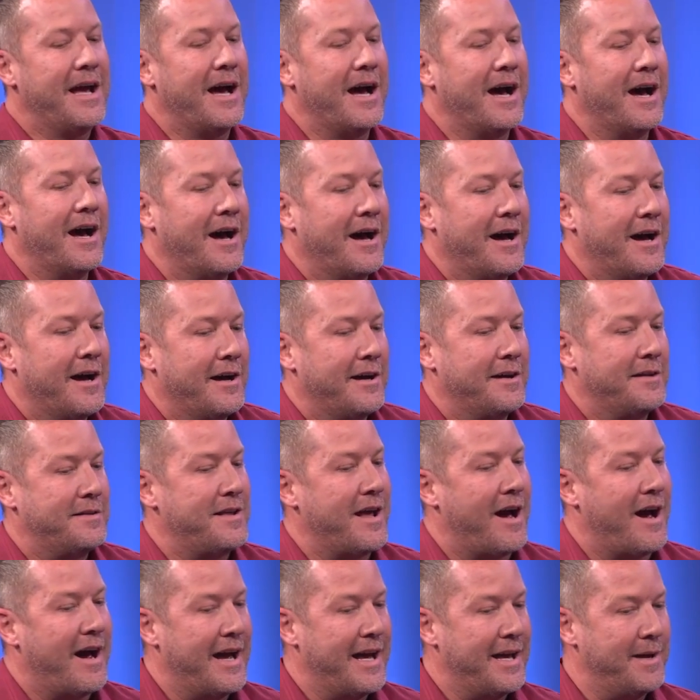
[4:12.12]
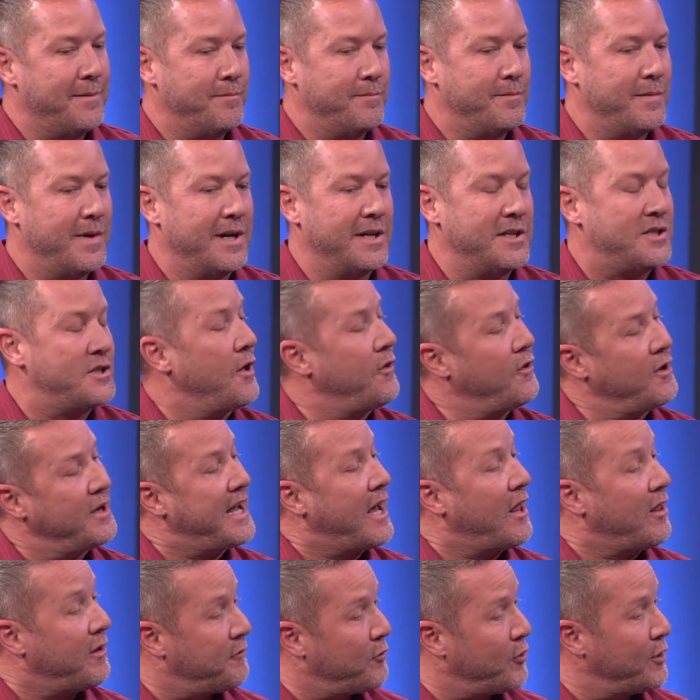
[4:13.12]
Uh, I'm a Southern
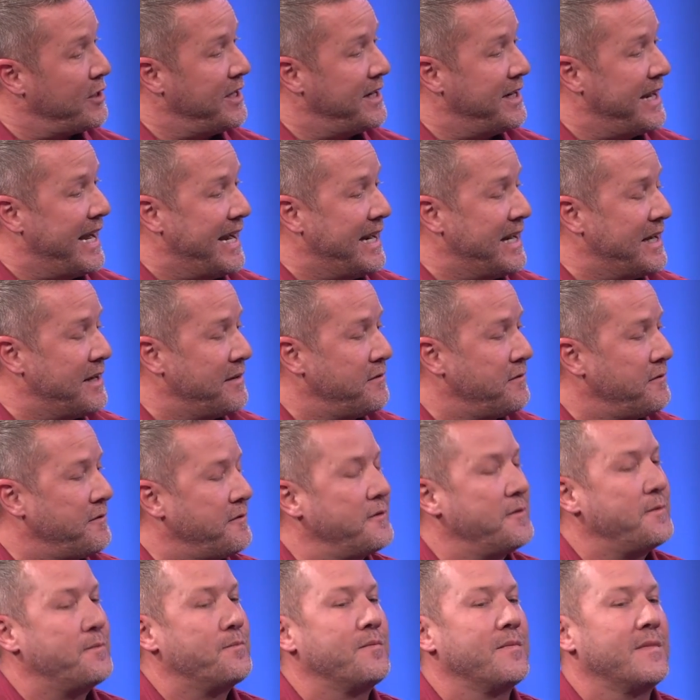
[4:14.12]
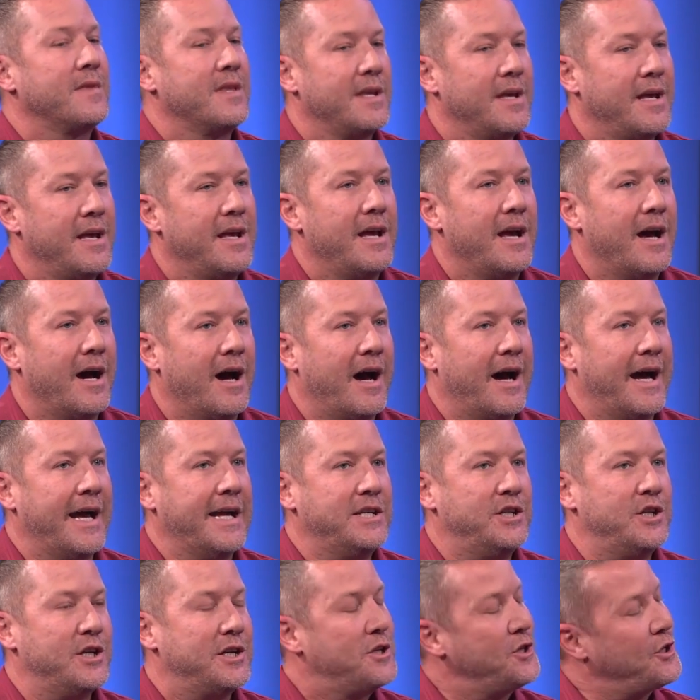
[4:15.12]
California native. Okay.
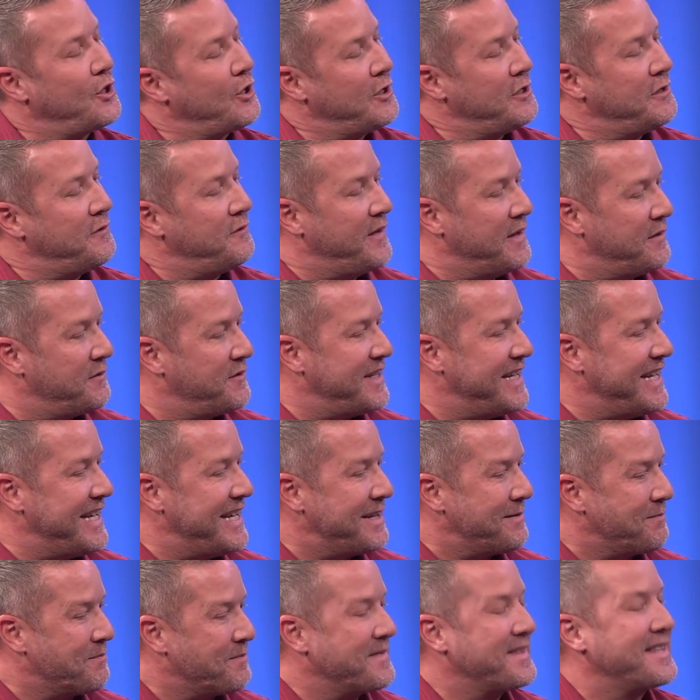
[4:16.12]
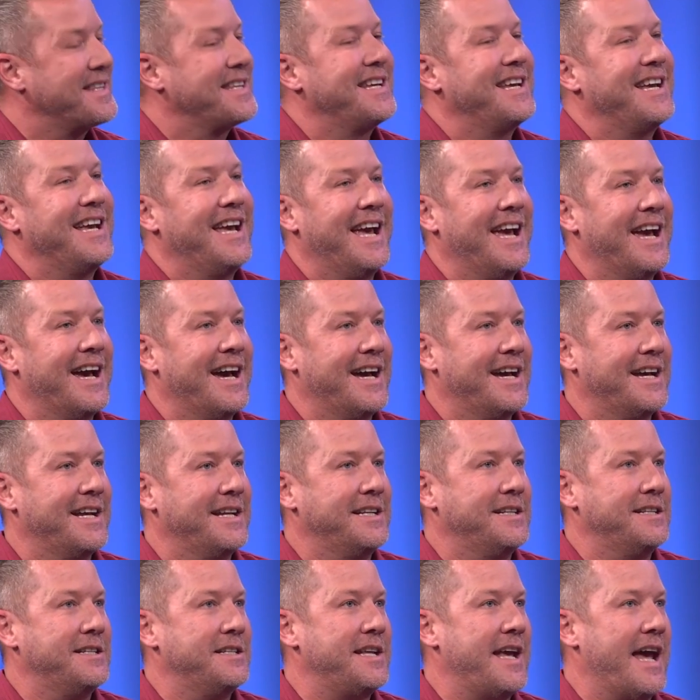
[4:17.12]
I just turned 50,
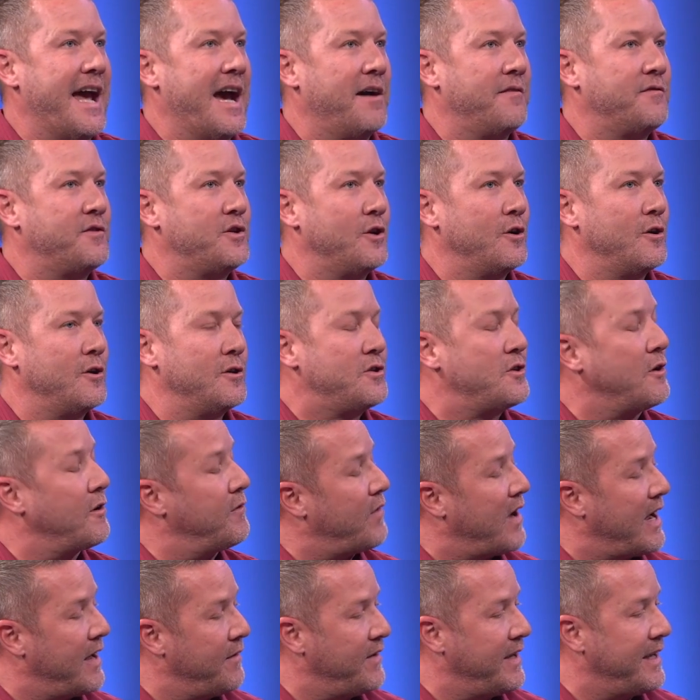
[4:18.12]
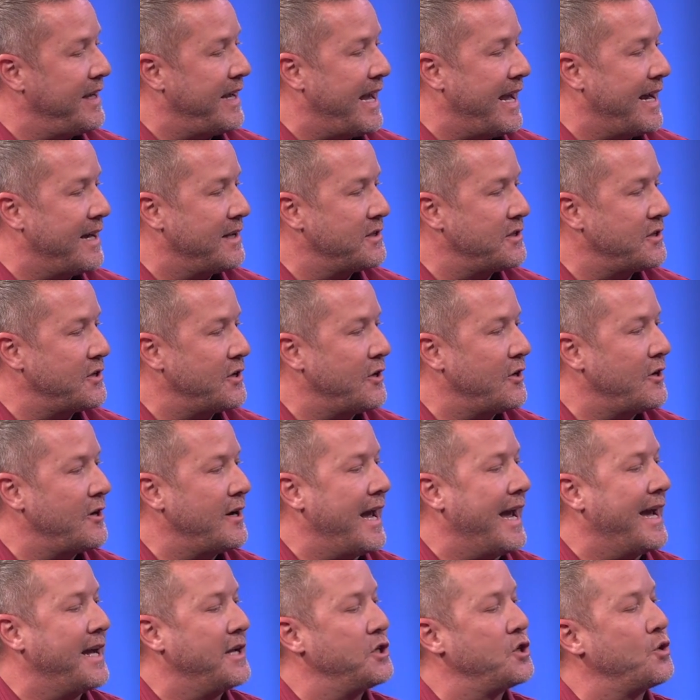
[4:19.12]
and after surviving cancer
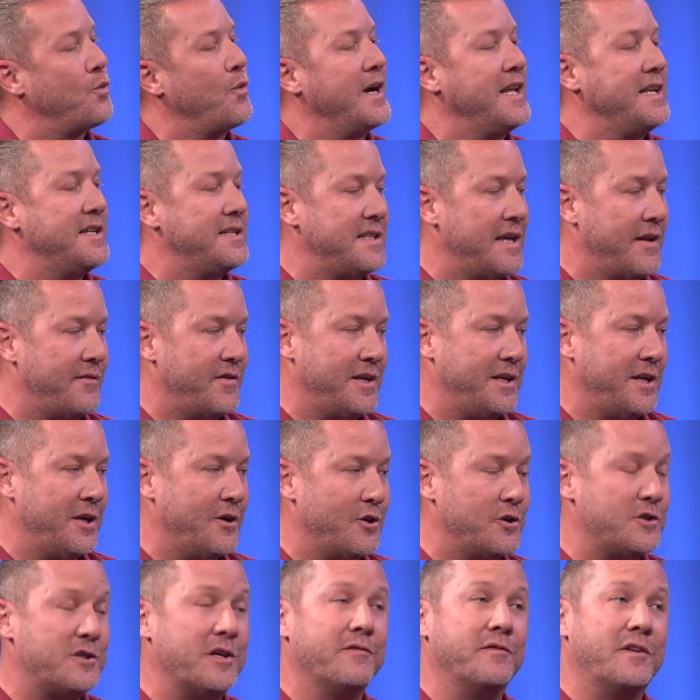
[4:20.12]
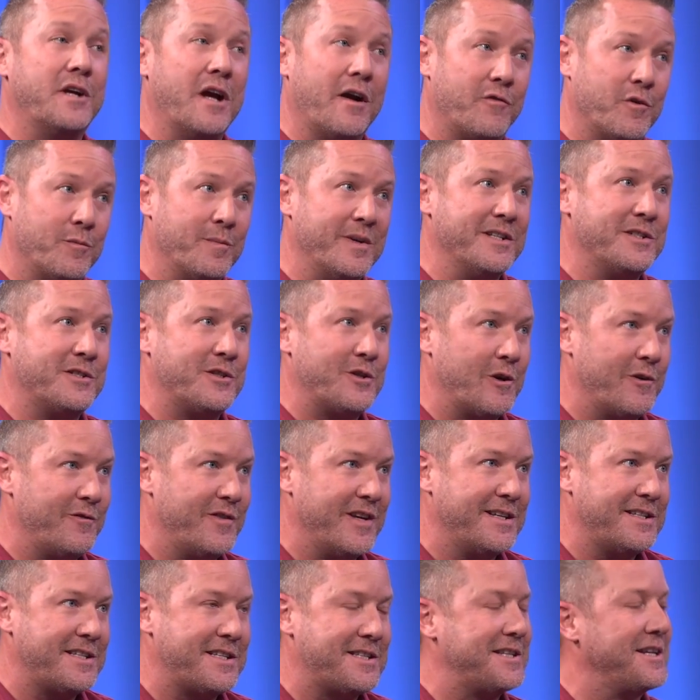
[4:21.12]
and 27 years of government
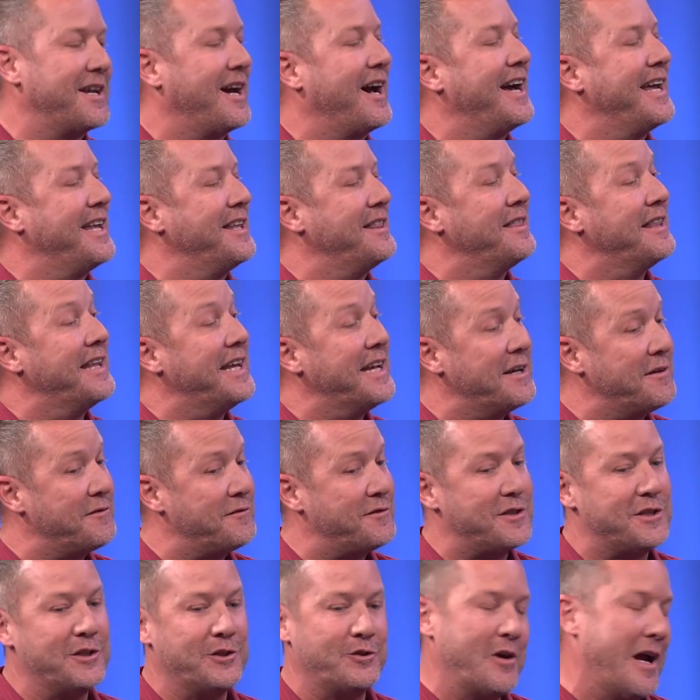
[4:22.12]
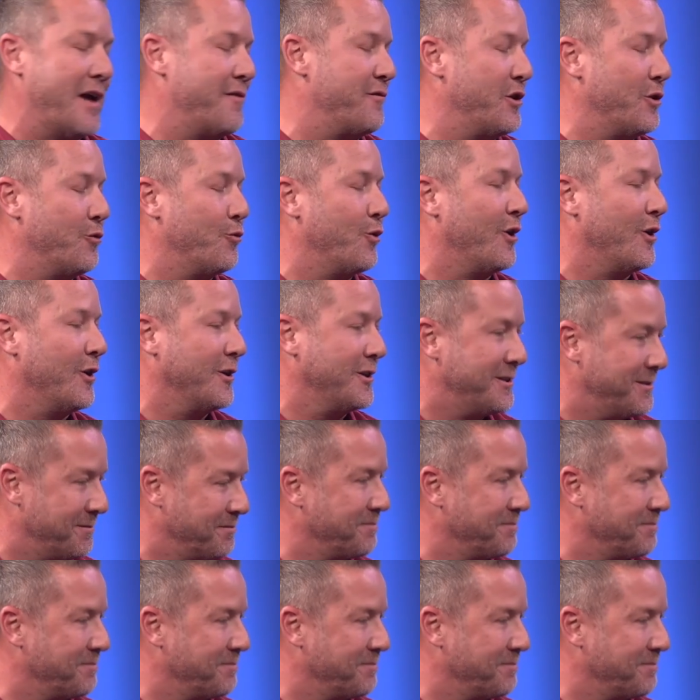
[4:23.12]
service, I live to travel the world.